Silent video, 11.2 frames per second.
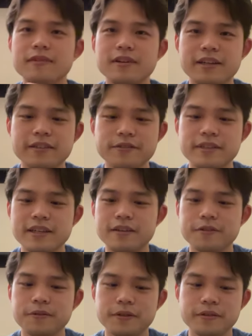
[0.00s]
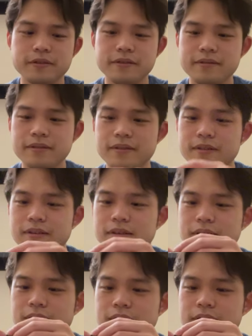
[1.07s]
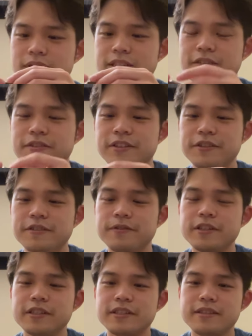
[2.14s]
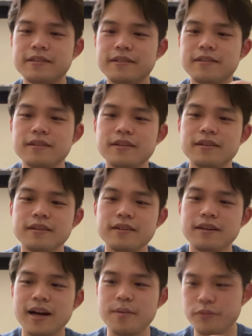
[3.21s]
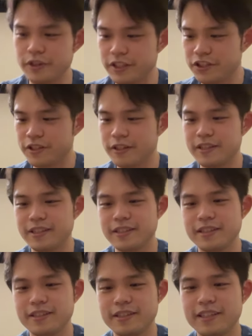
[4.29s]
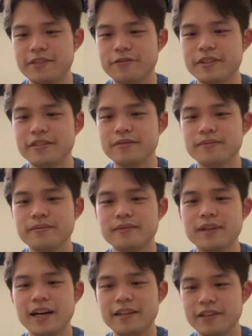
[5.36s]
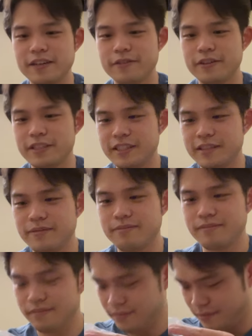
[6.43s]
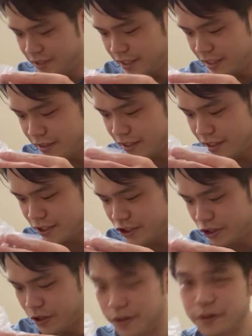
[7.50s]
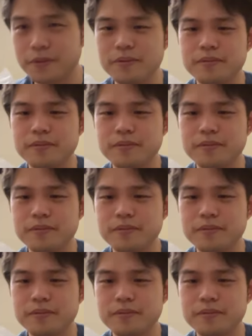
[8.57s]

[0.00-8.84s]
Yeah, this one's kind of cool. Steven Universe. I'm pretty sure this is Steven. I never seen this show.